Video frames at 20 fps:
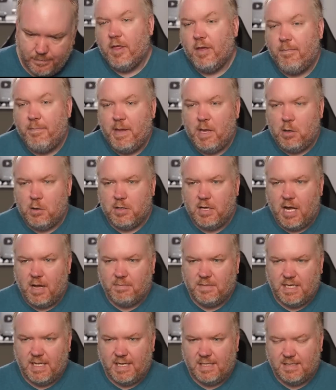The bill
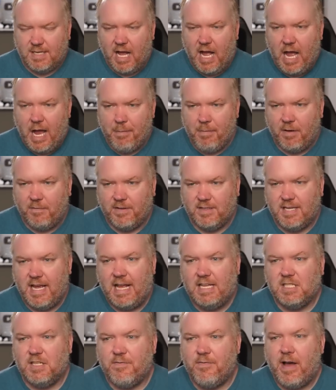comes at a time of
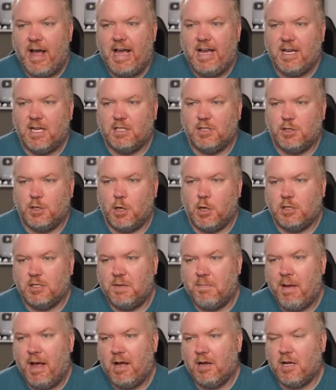intensified
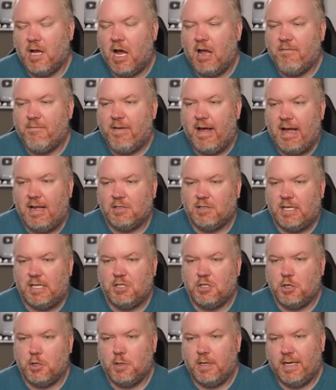concerns about gun violence
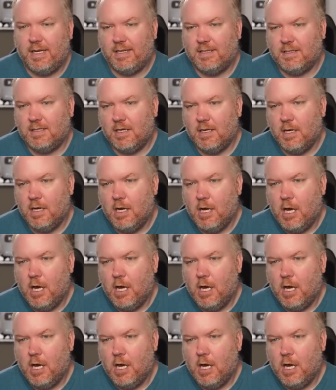and shootings.